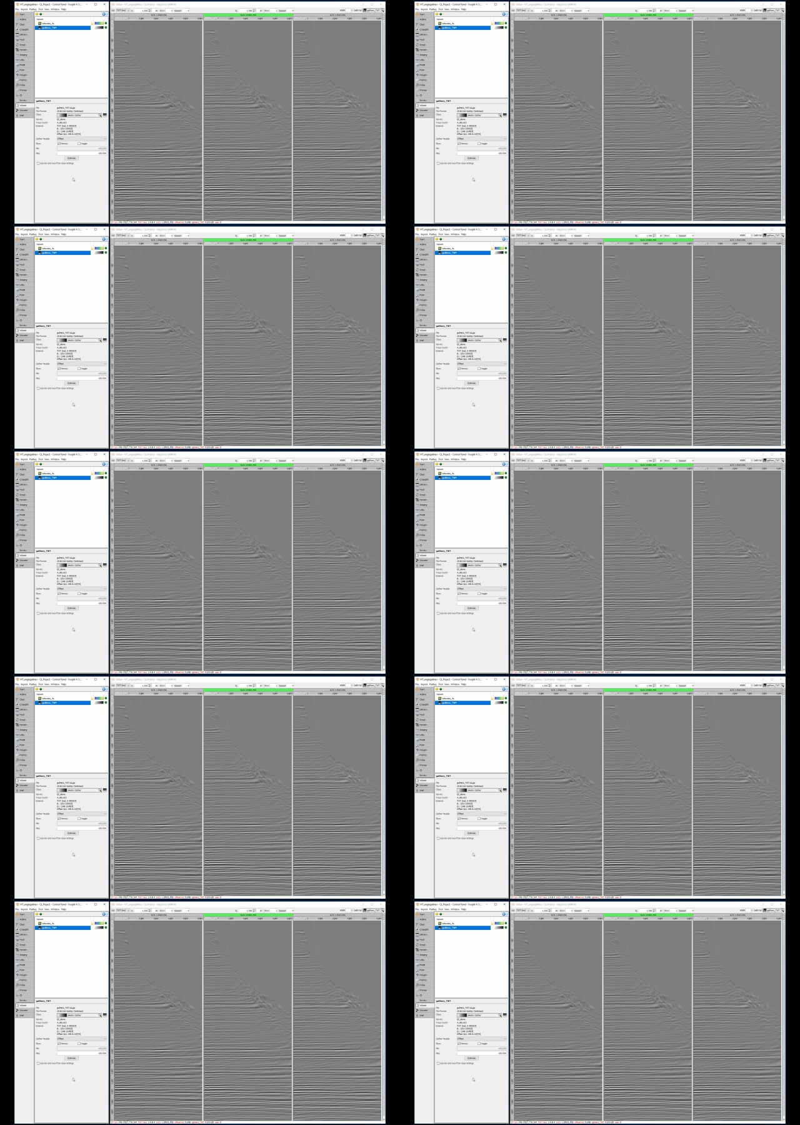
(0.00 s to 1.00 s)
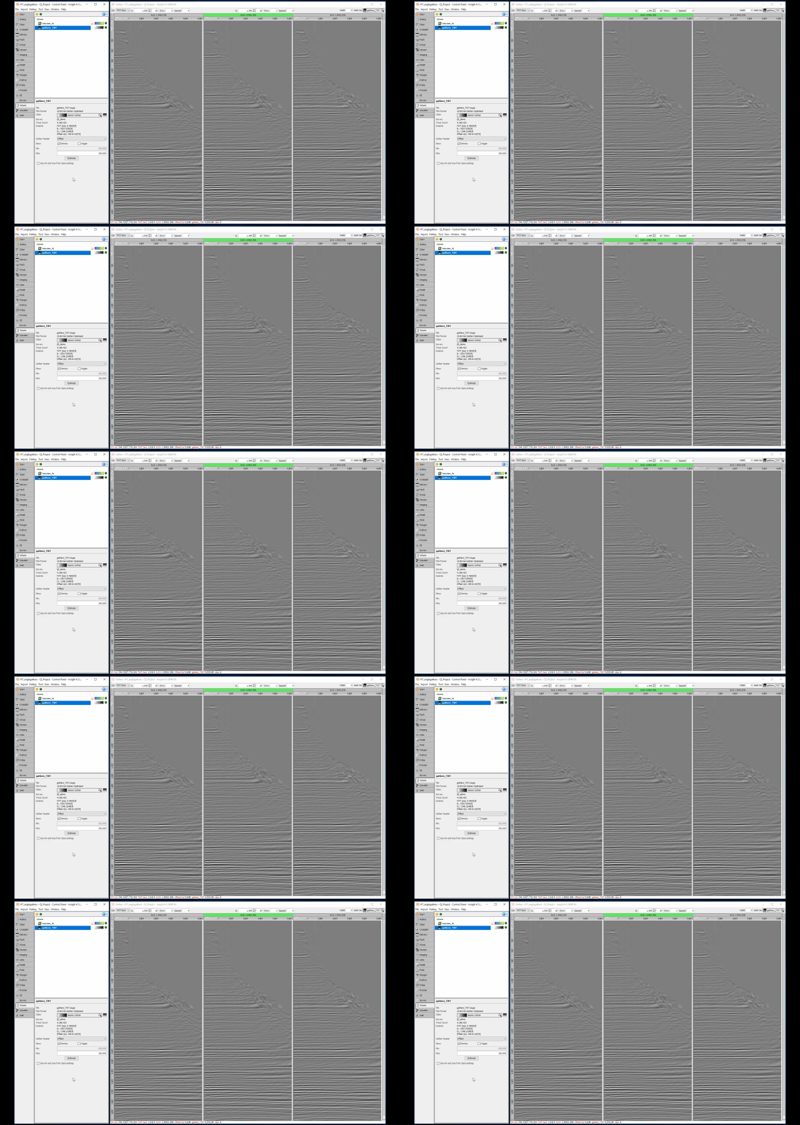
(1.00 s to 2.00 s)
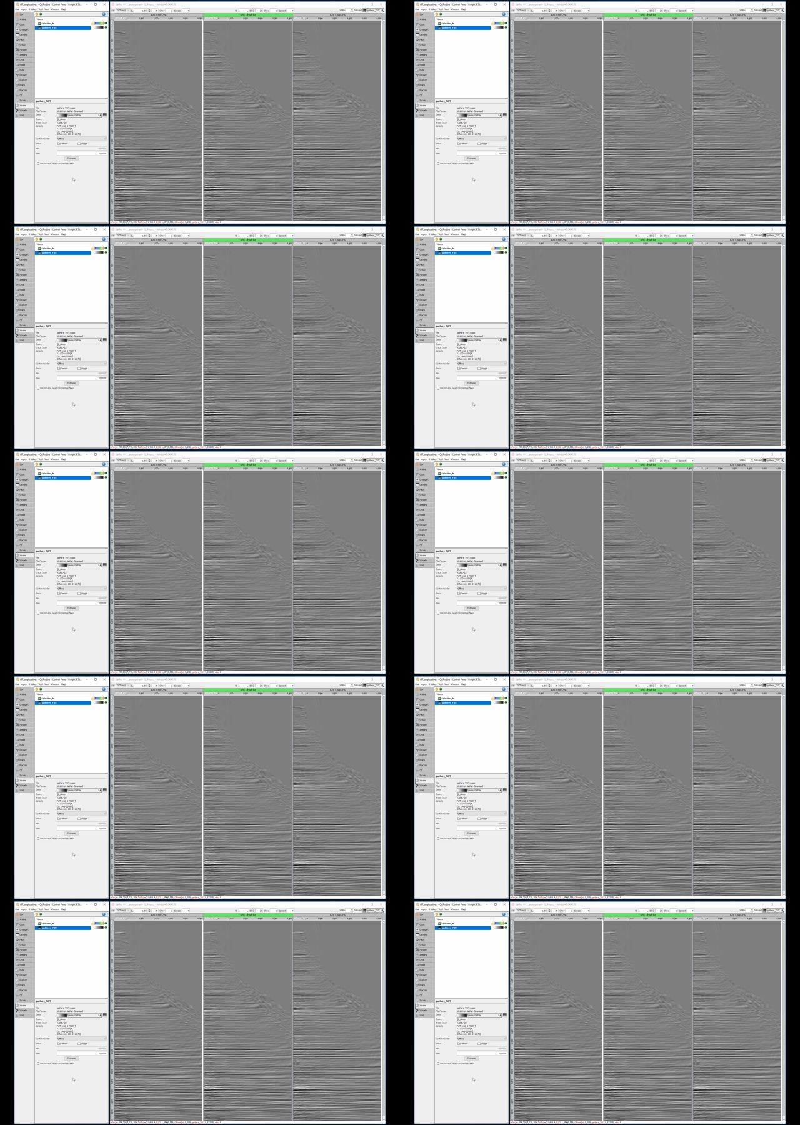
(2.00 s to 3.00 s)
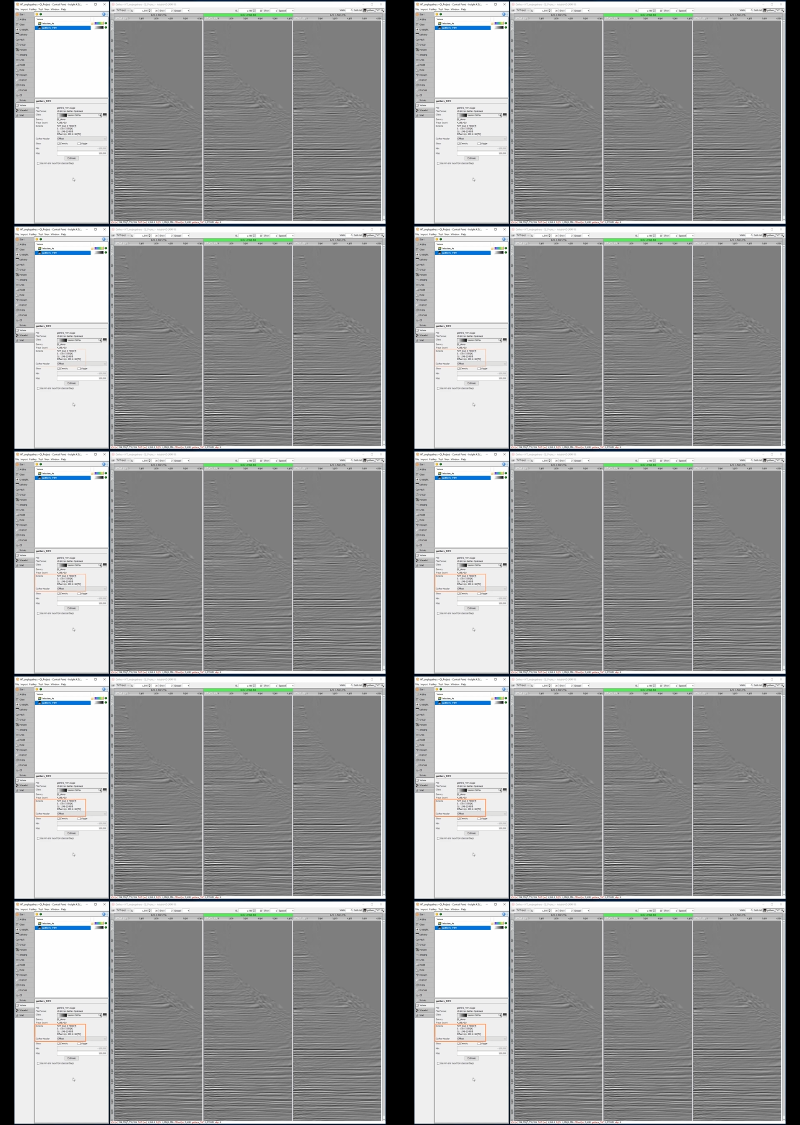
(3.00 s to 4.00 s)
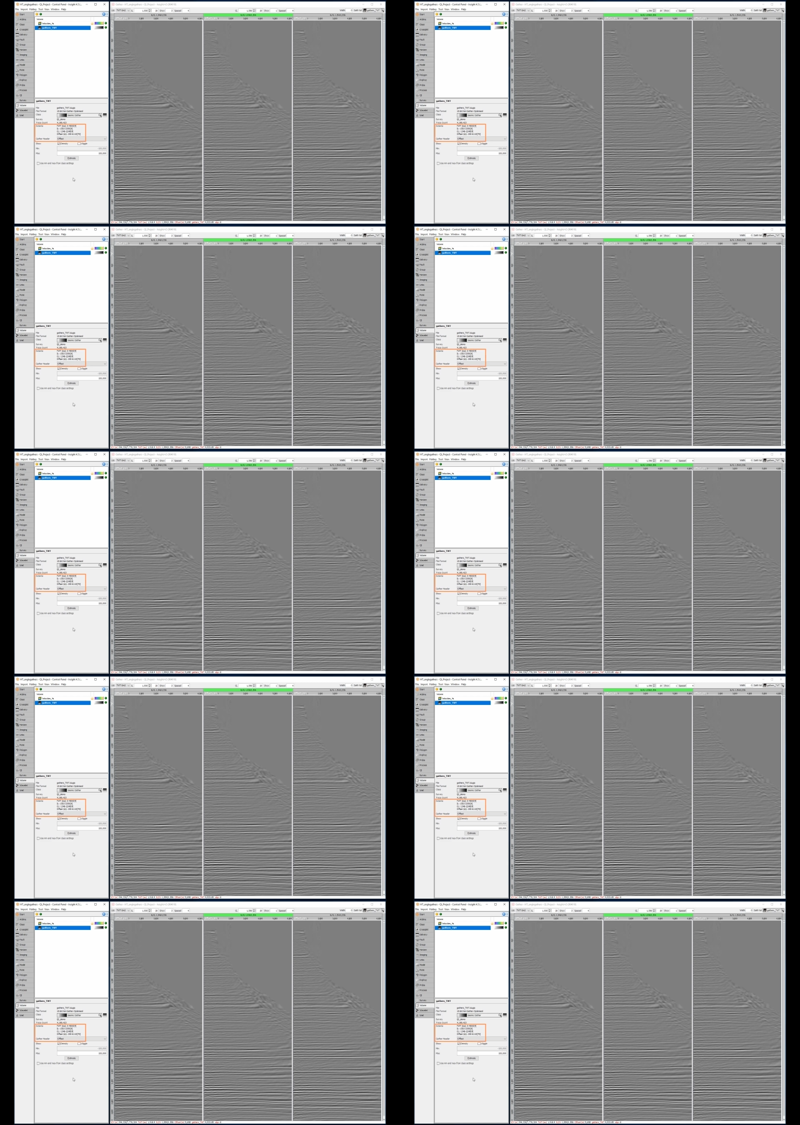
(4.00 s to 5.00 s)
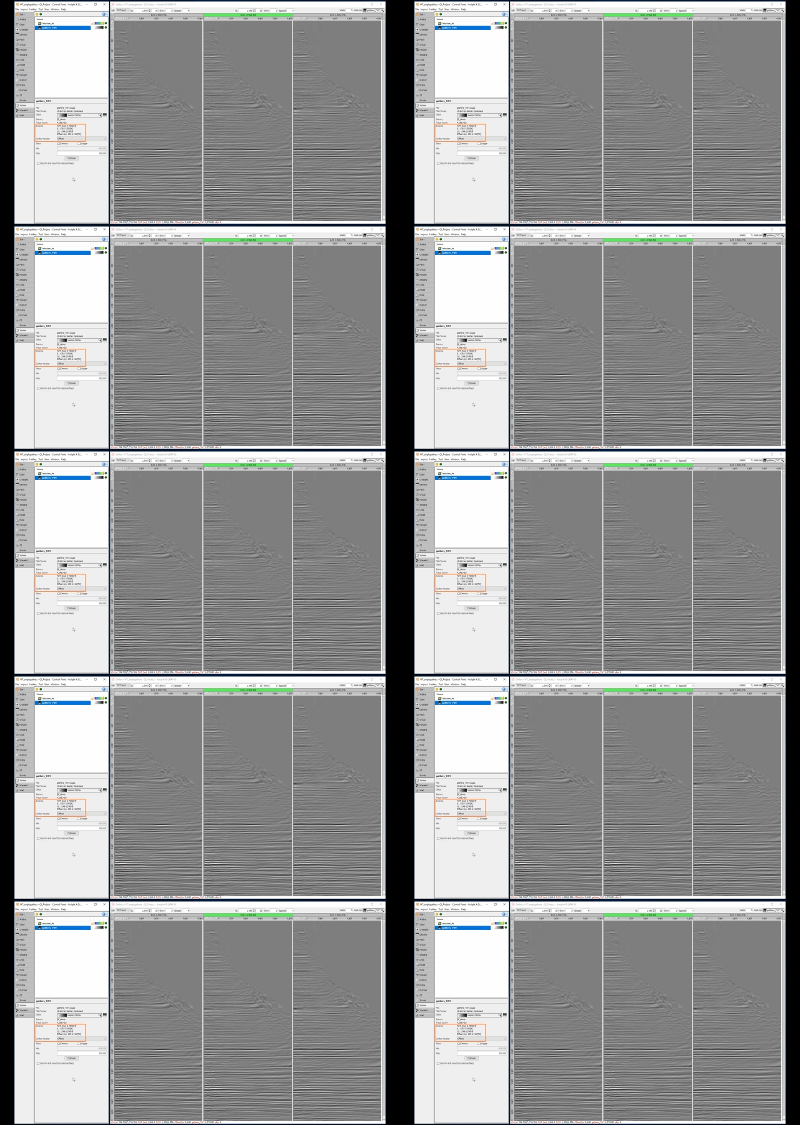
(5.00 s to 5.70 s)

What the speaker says: (no speaker visible)